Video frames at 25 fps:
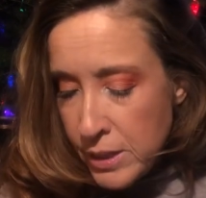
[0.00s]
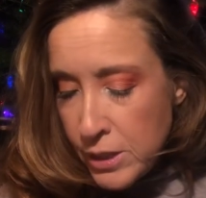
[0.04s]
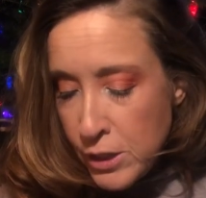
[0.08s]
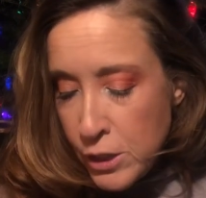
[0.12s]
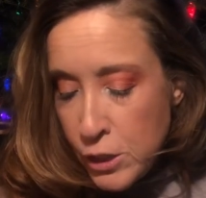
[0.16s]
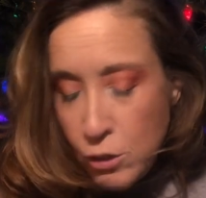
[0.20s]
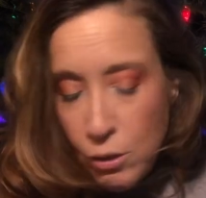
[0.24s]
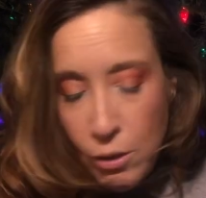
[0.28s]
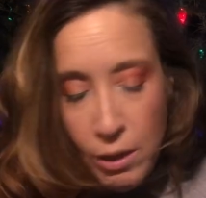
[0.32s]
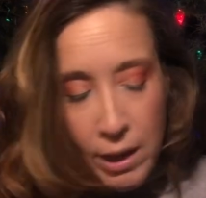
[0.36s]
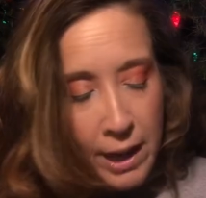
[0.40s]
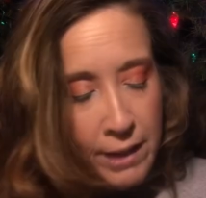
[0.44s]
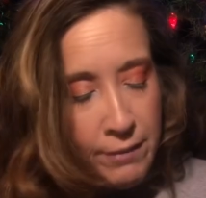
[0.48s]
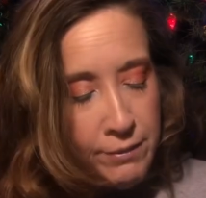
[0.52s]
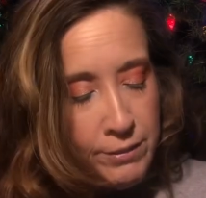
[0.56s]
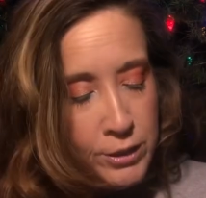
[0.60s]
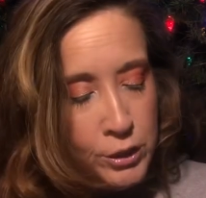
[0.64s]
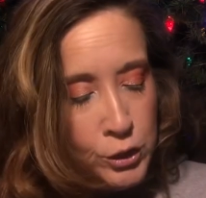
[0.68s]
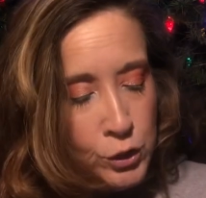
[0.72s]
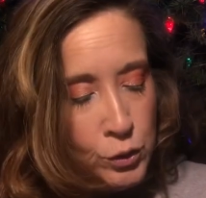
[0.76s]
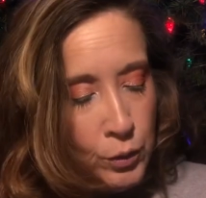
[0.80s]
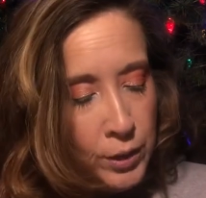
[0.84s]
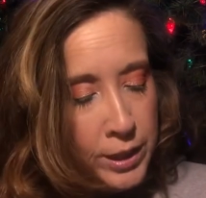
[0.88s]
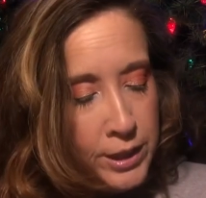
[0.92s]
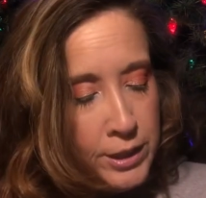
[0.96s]
So I've
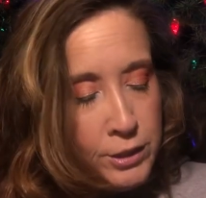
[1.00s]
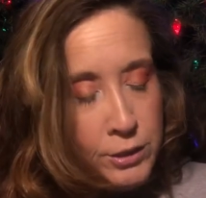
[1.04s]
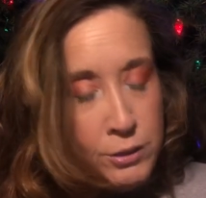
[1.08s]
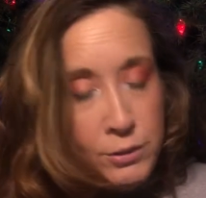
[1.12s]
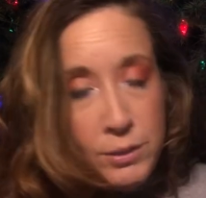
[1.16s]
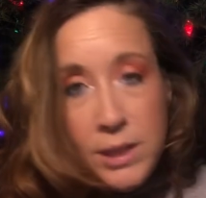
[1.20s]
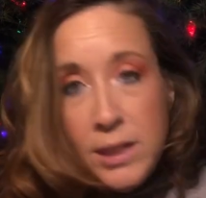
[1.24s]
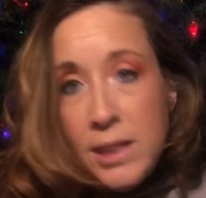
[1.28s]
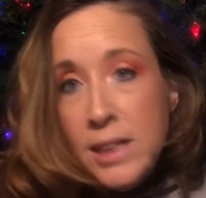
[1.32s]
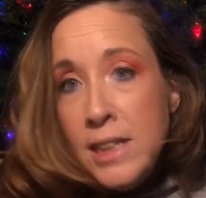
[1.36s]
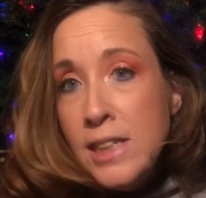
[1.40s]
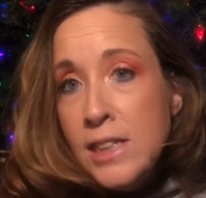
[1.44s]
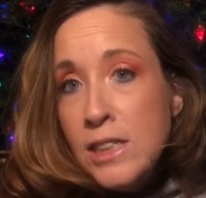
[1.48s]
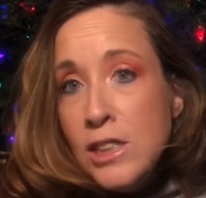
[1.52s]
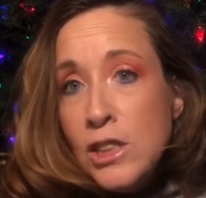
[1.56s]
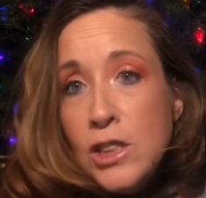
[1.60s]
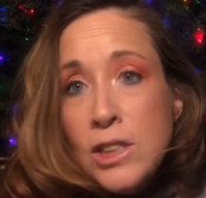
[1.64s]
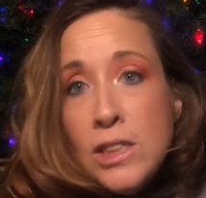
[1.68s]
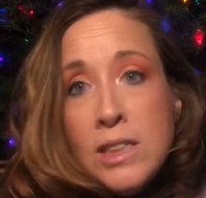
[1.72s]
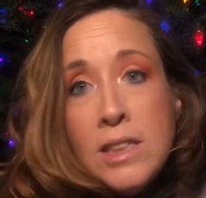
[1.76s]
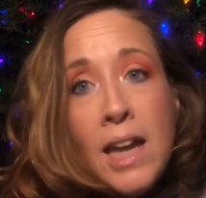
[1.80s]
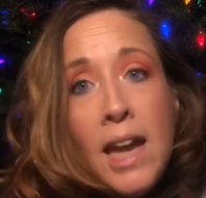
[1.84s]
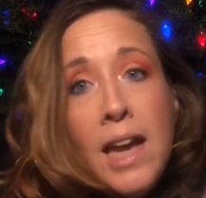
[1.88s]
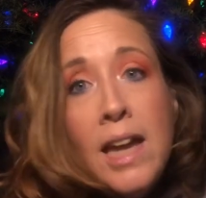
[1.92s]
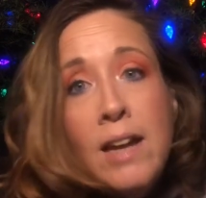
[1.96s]
enjoyed doing these,
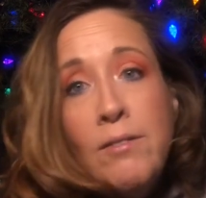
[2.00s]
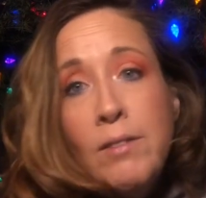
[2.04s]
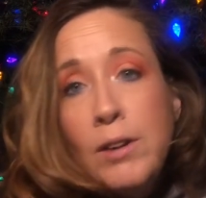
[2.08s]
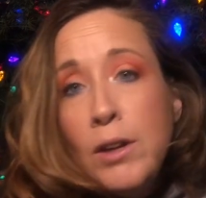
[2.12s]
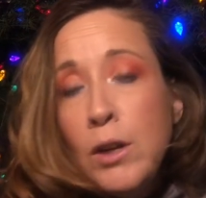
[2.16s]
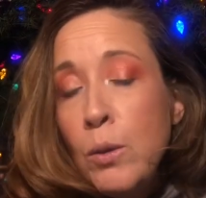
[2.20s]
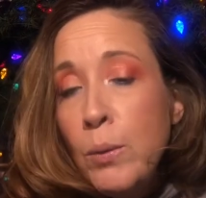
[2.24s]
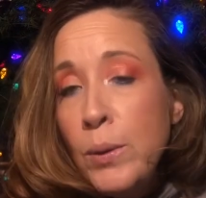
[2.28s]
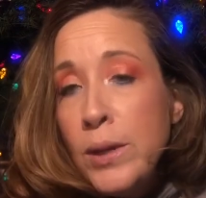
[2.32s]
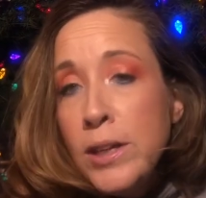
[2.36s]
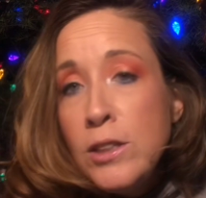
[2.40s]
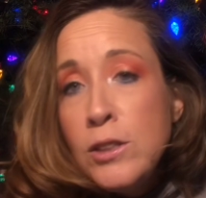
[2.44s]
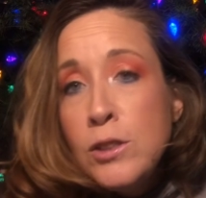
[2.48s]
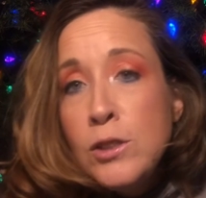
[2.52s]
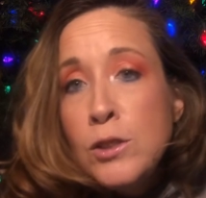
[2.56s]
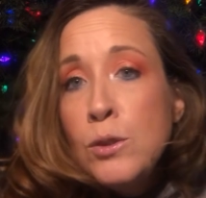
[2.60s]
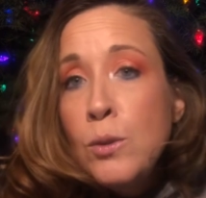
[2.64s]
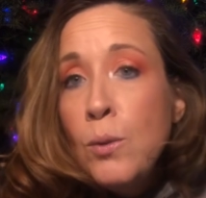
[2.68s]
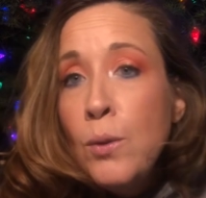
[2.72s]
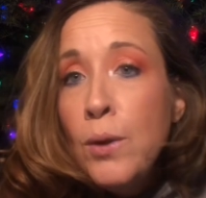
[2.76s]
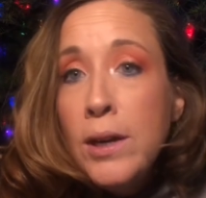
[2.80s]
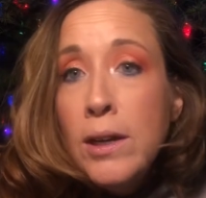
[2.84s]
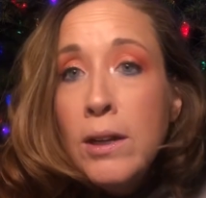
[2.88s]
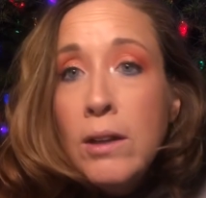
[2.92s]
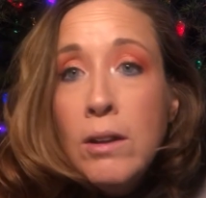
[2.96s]
just kind of a quick
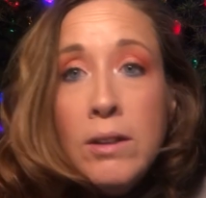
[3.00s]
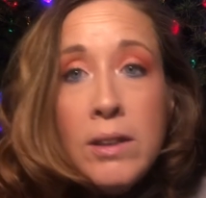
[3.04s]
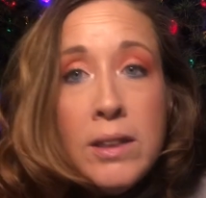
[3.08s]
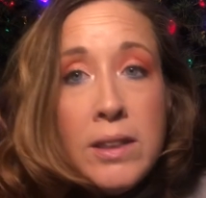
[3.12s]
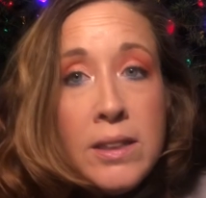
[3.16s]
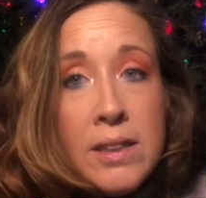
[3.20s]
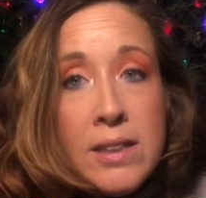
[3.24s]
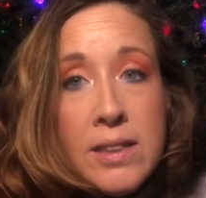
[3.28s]
tutorial.